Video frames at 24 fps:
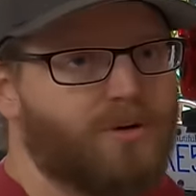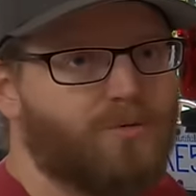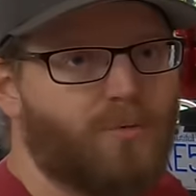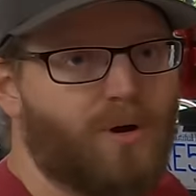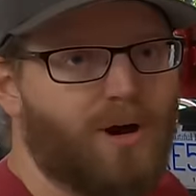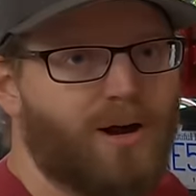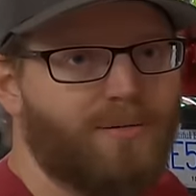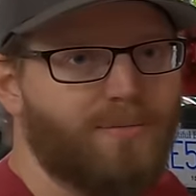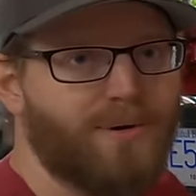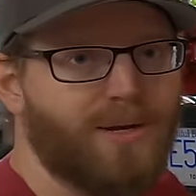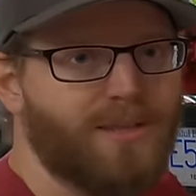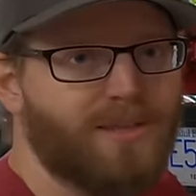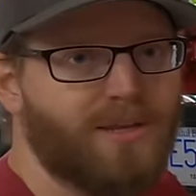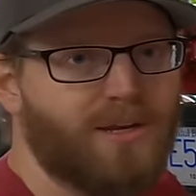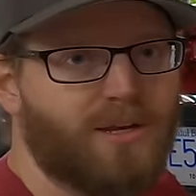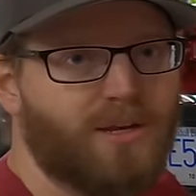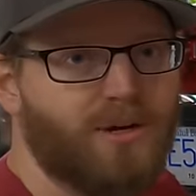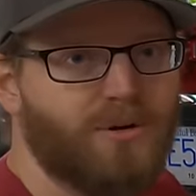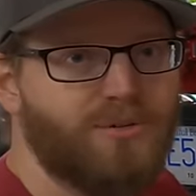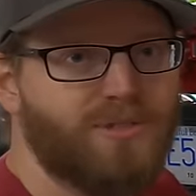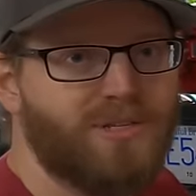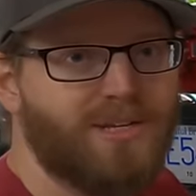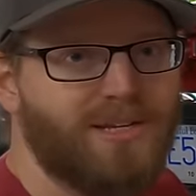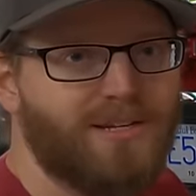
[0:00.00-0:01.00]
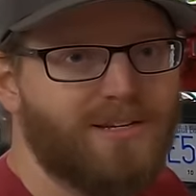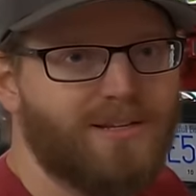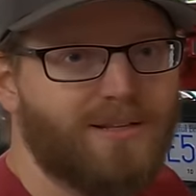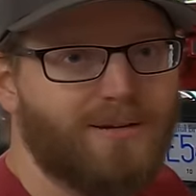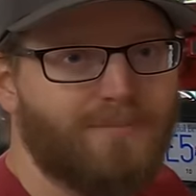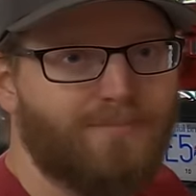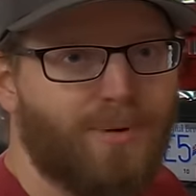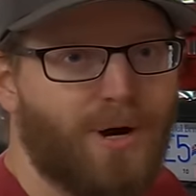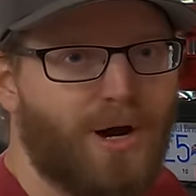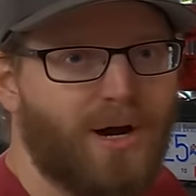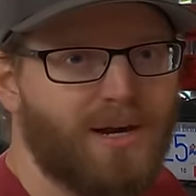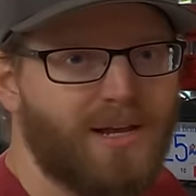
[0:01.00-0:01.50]
the grommet that goes into
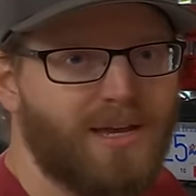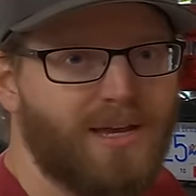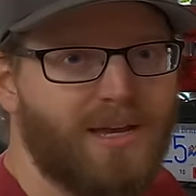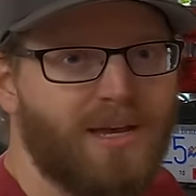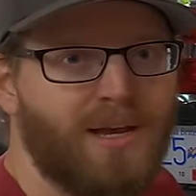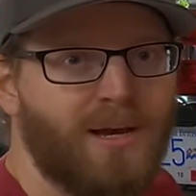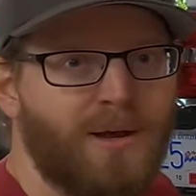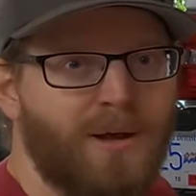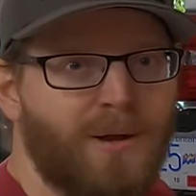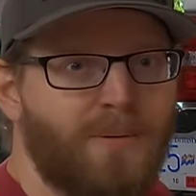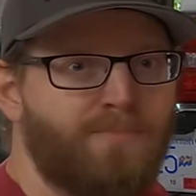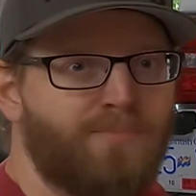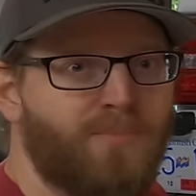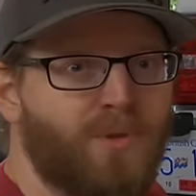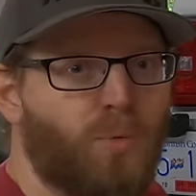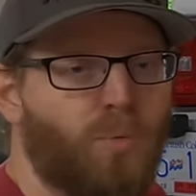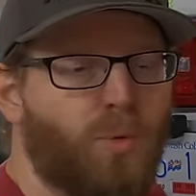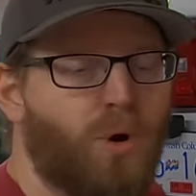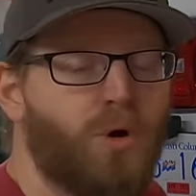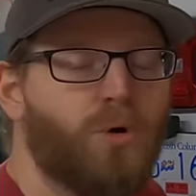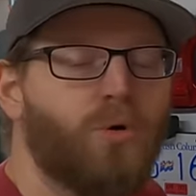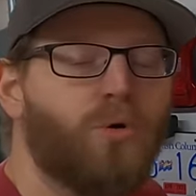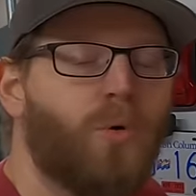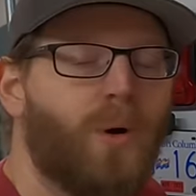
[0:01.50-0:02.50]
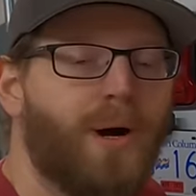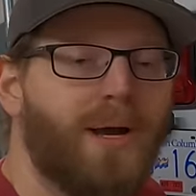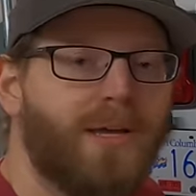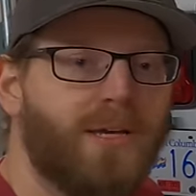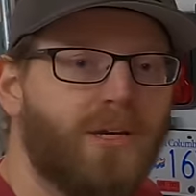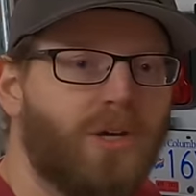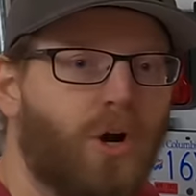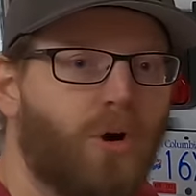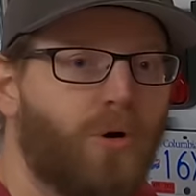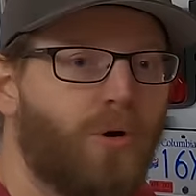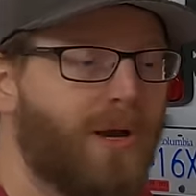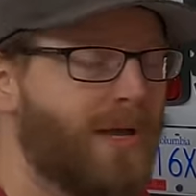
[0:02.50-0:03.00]
the body won't
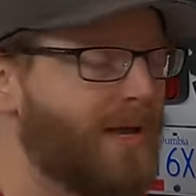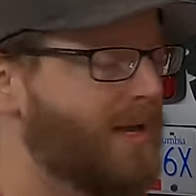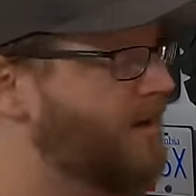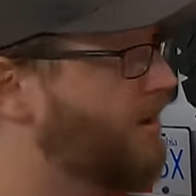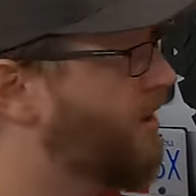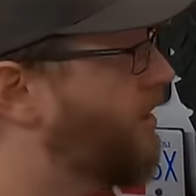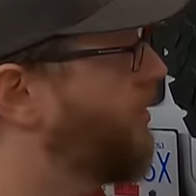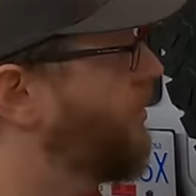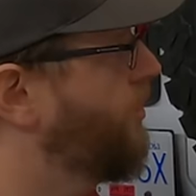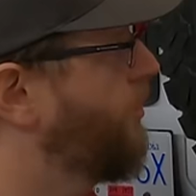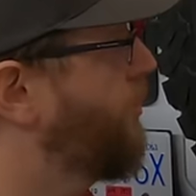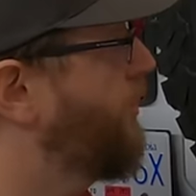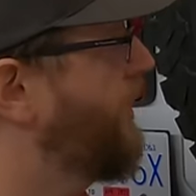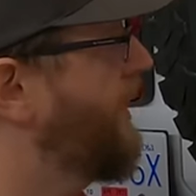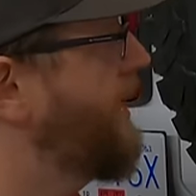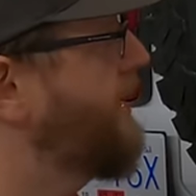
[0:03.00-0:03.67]
quite go in all the